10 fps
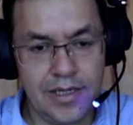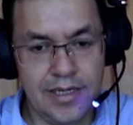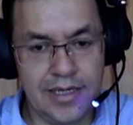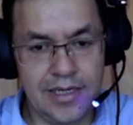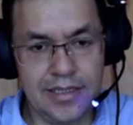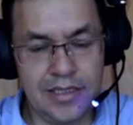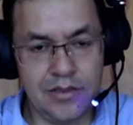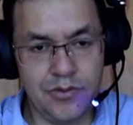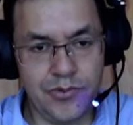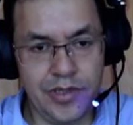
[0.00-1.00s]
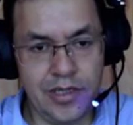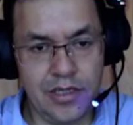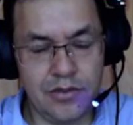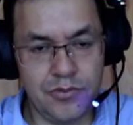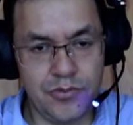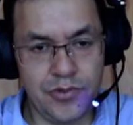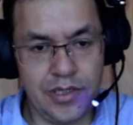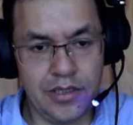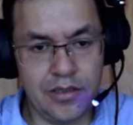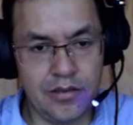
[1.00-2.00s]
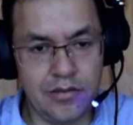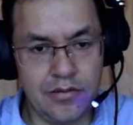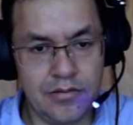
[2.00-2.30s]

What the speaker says: and they're really, really good.